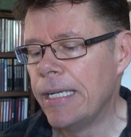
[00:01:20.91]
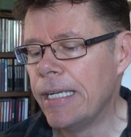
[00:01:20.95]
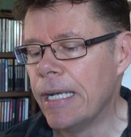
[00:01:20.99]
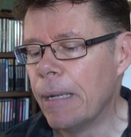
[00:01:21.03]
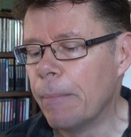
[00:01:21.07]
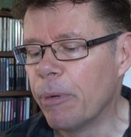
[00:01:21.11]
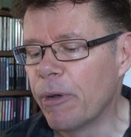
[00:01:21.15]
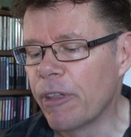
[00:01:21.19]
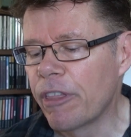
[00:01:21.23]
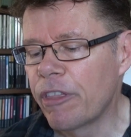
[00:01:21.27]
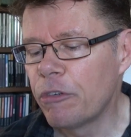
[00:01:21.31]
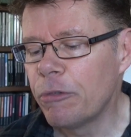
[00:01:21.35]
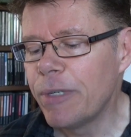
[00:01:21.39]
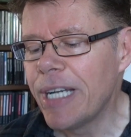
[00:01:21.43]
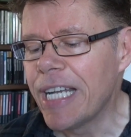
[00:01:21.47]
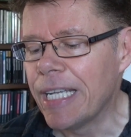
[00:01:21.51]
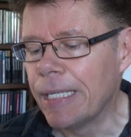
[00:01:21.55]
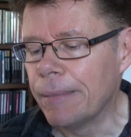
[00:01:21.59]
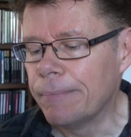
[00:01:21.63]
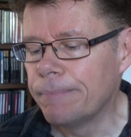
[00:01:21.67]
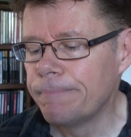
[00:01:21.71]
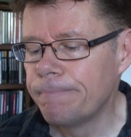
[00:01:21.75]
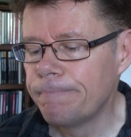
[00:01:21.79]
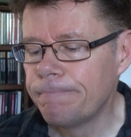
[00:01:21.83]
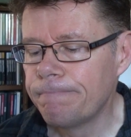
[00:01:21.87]
Number
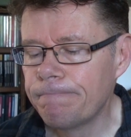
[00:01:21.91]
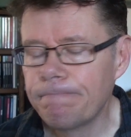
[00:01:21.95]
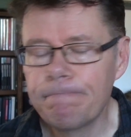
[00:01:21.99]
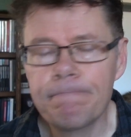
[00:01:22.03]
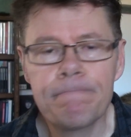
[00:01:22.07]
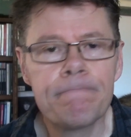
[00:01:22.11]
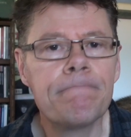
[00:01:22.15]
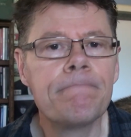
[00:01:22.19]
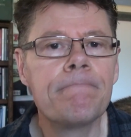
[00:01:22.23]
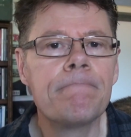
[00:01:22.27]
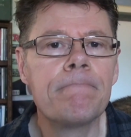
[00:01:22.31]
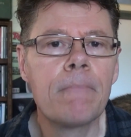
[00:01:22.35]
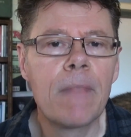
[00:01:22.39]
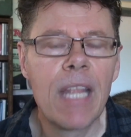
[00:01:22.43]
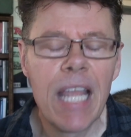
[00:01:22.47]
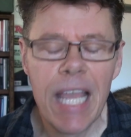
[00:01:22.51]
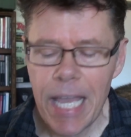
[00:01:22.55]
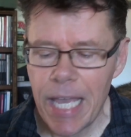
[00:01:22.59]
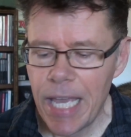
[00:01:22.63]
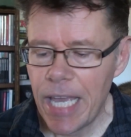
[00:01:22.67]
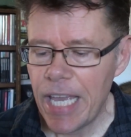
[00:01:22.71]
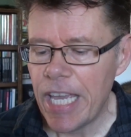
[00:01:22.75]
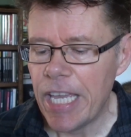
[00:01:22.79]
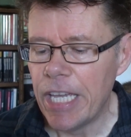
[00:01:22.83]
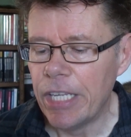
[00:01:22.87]
three.
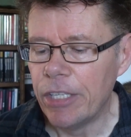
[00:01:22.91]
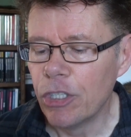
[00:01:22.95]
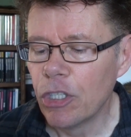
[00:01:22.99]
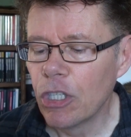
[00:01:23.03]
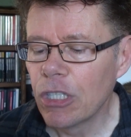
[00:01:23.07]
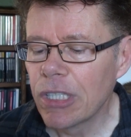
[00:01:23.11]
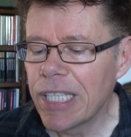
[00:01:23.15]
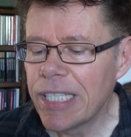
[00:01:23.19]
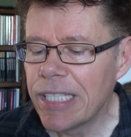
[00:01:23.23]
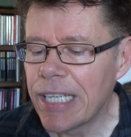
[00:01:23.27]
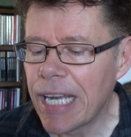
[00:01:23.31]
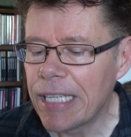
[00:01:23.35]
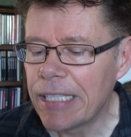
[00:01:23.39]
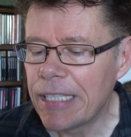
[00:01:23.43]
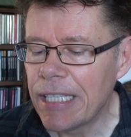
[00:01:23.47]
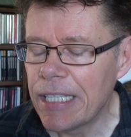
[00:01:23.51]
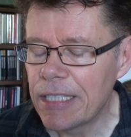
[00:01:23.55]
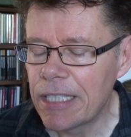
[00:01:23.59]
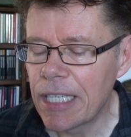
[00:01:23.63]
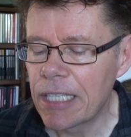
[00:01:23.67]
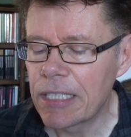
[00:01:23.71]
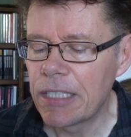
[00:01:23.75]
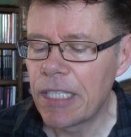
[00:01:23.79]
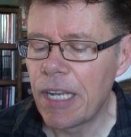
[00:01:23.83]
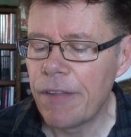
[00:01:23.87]
In early
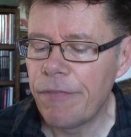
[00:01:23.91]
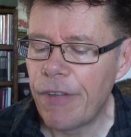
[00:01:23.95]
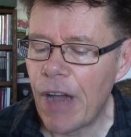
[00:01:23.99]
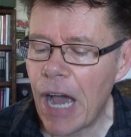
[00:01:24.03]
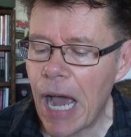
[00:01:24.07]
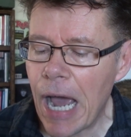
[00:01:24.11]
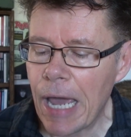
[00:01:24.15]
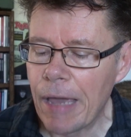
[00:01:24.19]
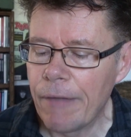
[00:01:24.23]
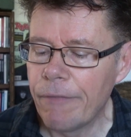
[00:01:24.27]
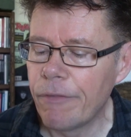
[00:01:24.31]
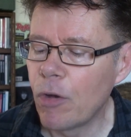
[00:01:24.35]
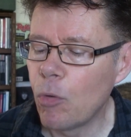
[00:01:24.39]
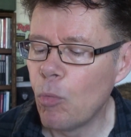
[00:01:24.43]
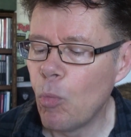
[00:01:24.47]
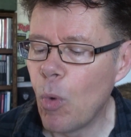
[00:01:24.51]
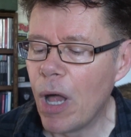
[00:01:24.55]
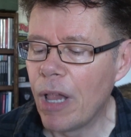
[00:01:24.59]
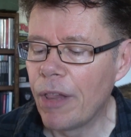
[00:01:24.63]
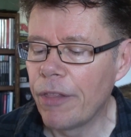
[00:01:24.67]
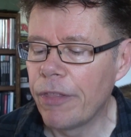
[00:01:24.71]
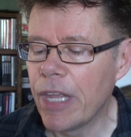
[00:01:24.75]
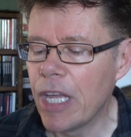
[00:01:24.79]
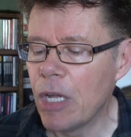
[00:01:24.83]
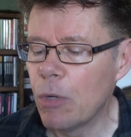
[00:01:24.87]
1965,
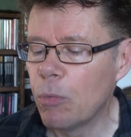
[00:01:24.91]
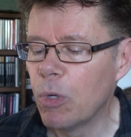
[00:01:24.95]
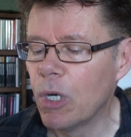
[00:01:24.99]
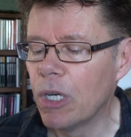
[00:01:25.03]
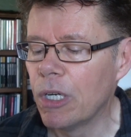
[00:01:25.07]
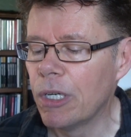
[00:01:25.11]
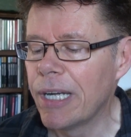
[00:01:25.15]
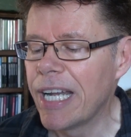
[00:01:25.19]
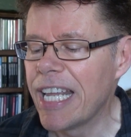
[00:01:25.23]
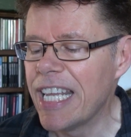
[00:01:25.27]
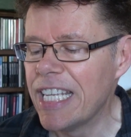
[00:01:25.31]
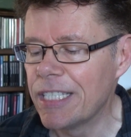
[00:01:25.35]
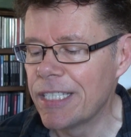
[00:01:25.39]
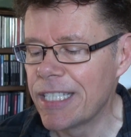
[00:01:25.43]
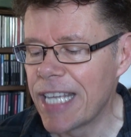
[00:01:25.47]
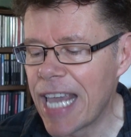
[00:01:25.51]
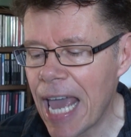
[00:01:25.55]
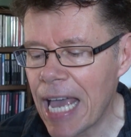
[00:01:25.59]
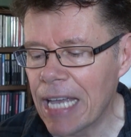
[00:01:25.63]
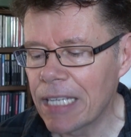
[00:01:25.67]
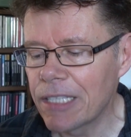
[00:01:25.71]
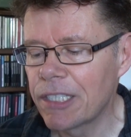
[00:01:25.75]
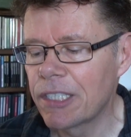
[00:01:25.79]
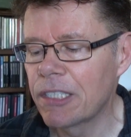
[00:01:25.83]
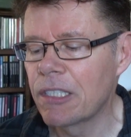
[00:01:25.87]
while they were his
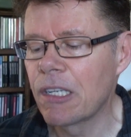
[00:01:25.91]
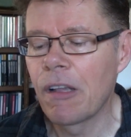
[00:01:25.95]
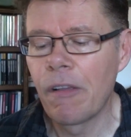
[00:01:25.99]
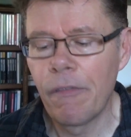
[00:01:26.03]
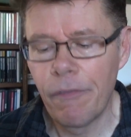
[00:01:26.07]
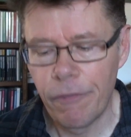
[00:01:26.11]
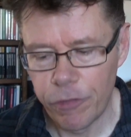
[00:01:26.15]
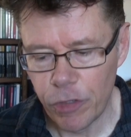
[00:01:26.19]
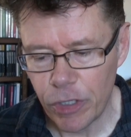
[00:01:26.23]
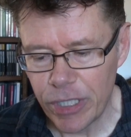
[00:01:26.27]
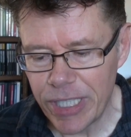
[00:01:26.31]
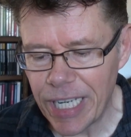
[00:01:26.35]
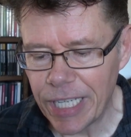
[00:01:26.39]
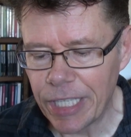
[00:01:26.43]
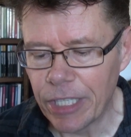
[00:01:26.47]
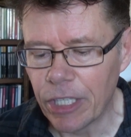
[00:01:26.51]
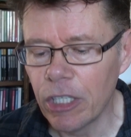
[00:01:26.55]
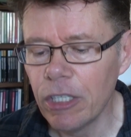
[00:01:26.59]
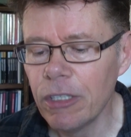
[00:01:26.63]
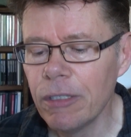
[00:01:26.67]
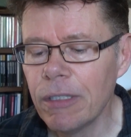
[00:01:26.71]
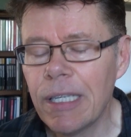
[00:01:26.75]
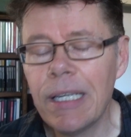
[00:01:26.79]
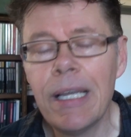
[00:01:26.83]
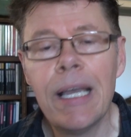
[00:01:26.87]
guest for
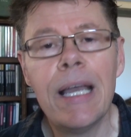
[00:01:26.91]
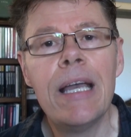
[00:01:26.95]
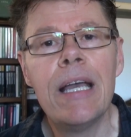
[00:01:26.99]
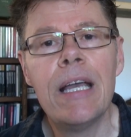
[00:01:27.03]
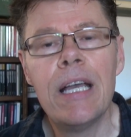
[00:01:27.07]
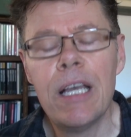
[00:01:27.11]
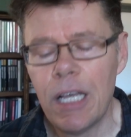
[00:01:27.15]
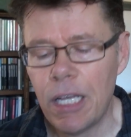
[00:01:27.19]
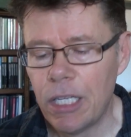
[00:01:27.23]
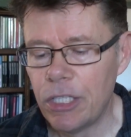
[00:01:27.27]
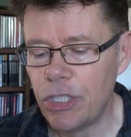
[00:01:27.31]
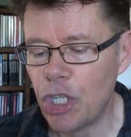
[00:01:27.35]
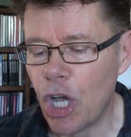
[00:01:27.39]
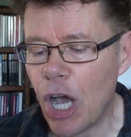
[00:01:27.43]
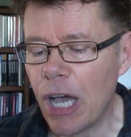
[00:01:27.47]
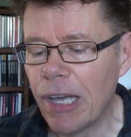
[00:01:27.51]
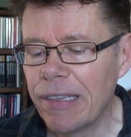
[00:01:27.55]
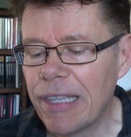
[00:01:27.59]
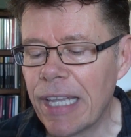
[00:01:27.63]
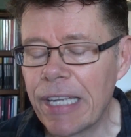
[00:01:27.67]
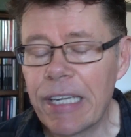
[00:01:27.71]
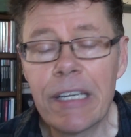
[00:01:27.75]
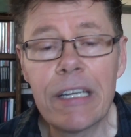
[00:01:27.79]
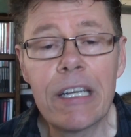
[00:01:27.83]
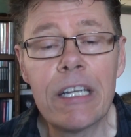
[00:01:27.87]
dinner,
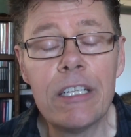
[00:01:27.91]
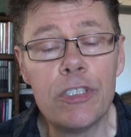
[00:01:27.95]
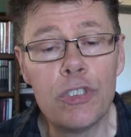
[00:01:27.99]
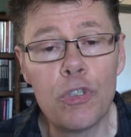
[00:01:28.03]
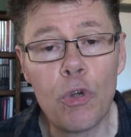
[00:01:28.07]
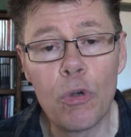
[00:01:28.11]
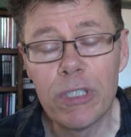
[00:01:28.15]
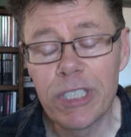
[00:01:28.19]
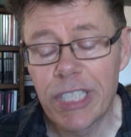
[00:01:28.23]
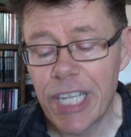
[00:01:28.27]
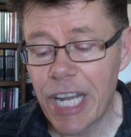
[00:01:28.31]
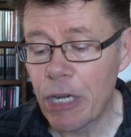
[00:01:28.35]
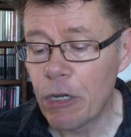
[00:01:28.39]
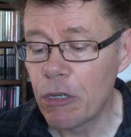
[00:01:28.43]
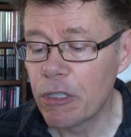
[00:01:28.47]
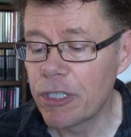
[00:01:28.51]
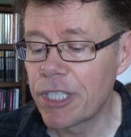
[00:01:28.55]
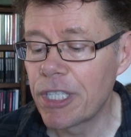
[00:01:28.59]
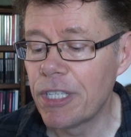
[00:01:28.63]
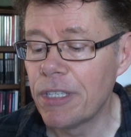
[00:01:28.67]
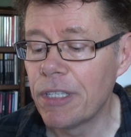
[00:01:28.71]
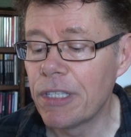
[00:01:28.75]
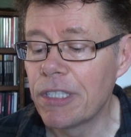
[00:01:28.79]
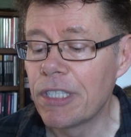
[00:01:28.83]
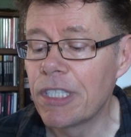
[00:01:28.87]
John Lennon and George
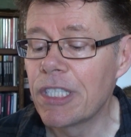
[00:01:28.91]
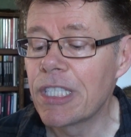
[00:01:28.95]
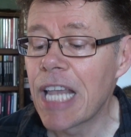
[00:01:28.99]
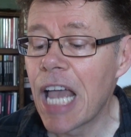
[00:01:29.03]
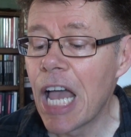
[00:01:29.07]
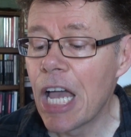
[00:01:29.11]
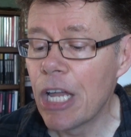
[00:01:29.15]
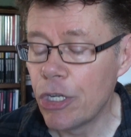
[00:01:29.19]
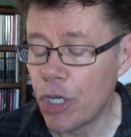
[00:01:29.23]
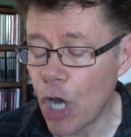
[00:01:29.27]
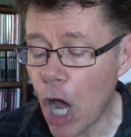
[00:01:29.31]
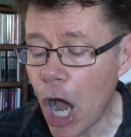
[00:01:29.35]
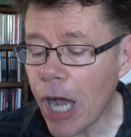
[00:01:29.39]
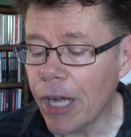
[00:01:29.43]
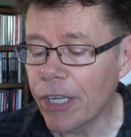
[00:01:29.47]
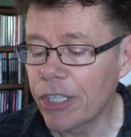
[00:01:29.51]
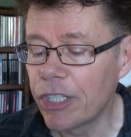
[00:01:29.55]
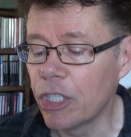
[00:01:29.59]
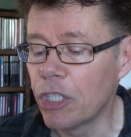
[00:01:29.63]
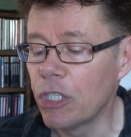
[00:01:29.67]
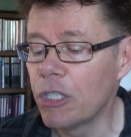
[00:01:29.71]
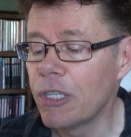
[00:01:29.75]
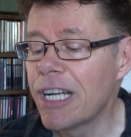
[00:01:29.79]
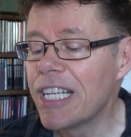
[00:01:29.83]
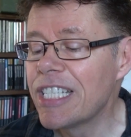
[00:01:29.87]
Harrison's
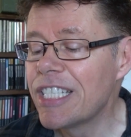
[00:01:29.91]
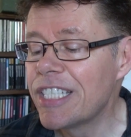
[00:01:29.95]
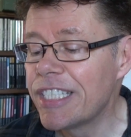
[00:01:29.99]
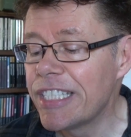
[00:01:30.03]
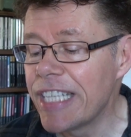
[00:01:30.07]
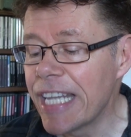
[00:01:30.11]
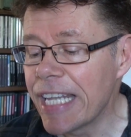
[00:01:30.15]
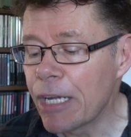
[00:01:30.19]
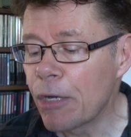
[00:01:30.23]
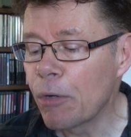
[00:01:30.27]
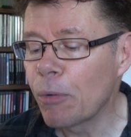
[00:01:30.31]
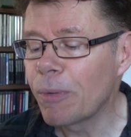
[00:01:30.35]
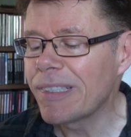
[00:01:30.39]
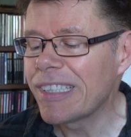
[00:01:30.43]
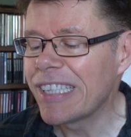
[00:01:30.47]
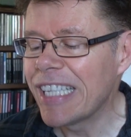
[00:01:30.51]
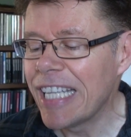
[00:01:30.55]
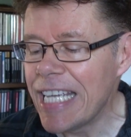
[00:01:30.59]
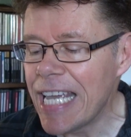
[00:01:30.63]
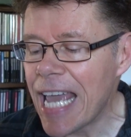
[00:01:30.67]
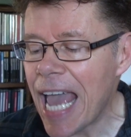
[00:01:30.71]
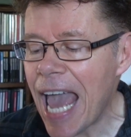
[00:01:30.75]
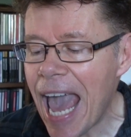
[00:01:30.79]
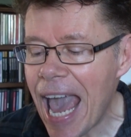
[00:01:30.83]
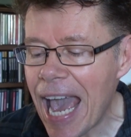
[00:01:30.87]
doctor
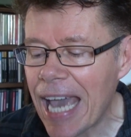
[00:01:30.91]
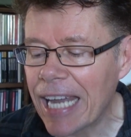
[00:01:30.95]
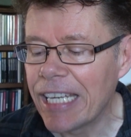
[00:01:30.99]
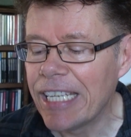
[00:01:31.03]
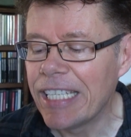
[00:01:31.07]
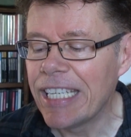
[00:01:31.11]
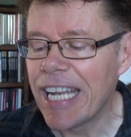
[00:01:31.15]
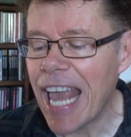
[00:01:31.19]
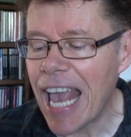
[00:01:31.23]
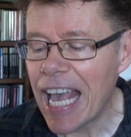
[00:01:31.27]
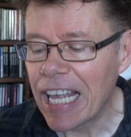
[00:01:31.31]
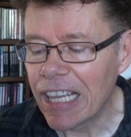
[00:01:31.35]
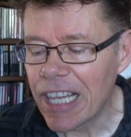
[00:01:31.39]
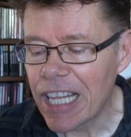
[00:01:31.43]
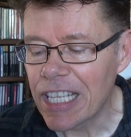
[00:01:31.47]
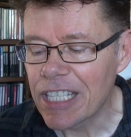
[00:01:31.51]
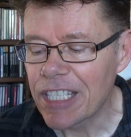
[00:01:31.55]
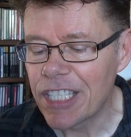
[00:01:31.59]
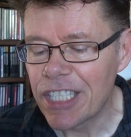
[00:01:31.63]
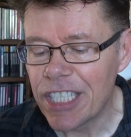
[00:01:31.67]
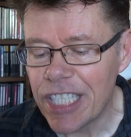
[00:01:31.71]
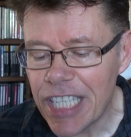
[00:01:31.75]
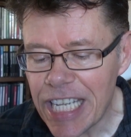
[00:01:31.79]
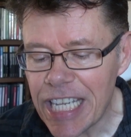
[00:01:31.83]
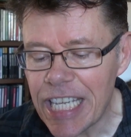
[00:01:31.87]
secretly added
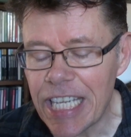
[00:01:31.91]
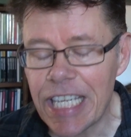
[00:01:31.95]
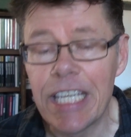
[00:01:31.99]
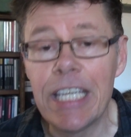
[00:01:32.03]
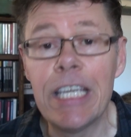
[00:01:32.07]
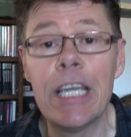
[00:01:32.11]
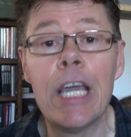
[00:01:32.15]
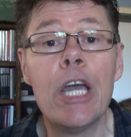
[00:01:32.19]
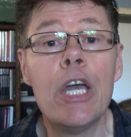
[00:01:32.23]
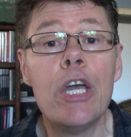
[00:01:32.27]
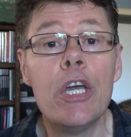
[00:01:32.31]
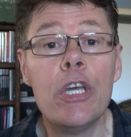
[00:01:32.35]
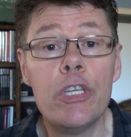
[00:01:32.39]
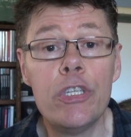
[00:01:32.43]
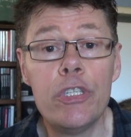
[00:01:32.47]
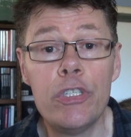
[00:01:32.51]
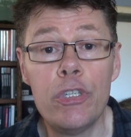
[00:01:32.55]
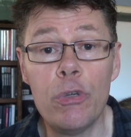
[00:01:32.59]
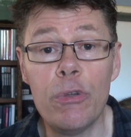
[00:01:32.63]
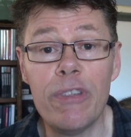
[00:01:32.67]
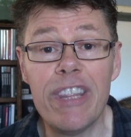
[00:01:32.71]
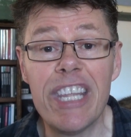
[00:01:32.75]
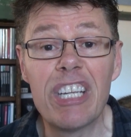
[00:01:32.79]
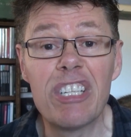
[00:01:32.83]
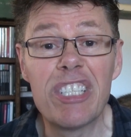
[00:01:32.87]
LSD
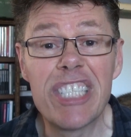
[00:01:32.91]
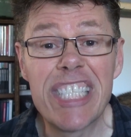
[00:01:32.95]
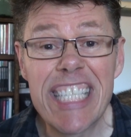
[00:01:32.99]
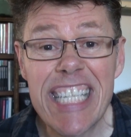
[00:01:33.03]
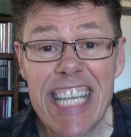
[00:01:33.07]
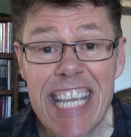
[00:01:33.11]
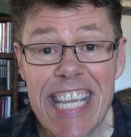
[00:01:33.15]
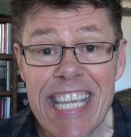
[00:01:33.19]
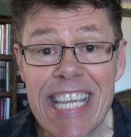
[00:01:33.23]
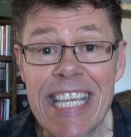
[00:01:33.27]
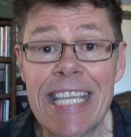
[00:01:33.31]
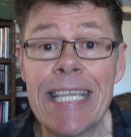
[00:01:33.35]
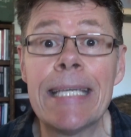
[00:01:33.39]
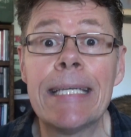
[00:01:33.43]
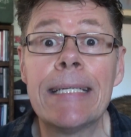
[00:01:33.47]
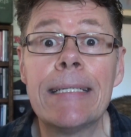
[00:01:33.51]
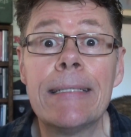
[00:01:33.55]
to their tea.